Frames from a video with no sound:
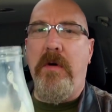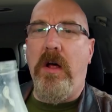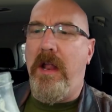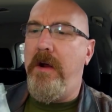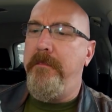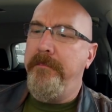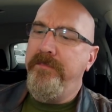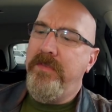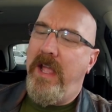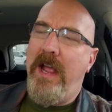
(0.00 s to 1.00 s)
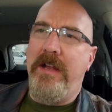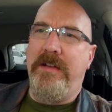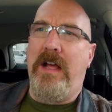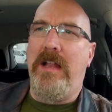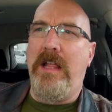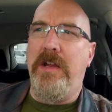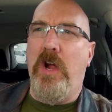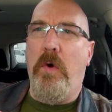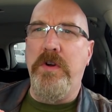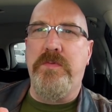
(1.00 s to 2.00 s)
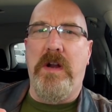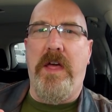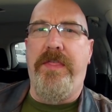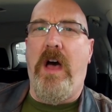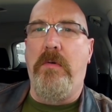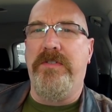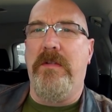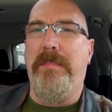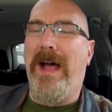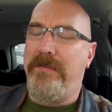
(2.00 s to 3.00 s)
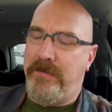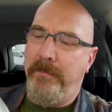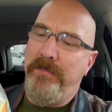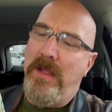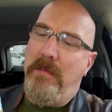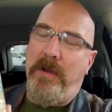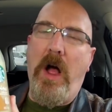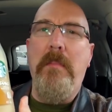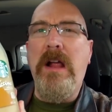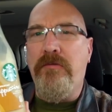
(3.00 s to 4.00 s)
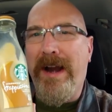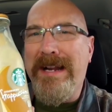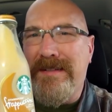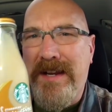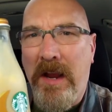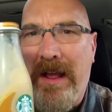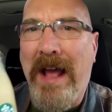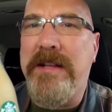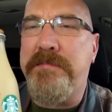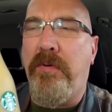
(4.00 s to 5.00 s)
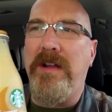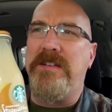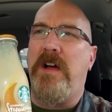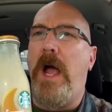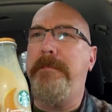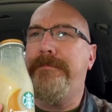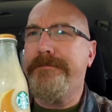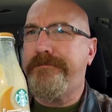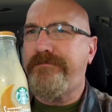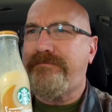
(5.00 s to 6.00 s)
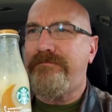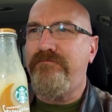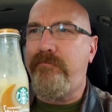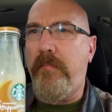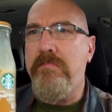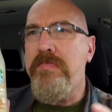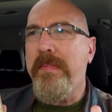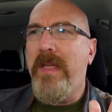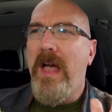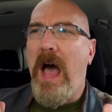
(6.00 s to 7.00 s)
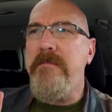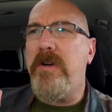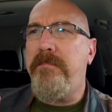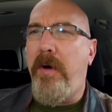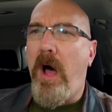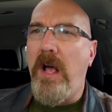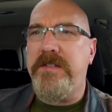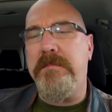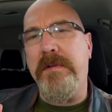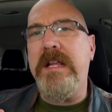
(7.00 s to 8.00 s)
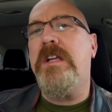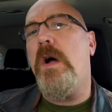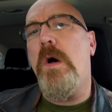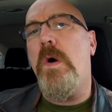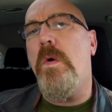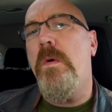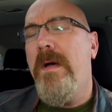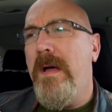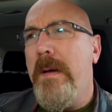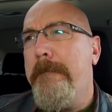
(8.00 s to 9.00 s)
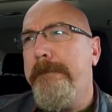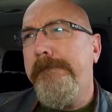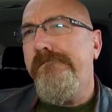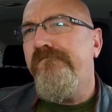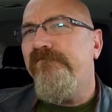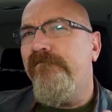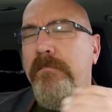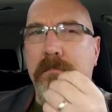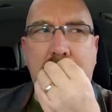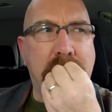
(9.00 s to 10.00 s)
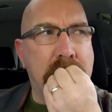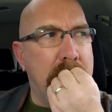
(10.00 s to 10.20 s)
them all out and uh, let you know which one I thought was the best. But on my rating scale at this point in time, I'm going to possibly go, hmm,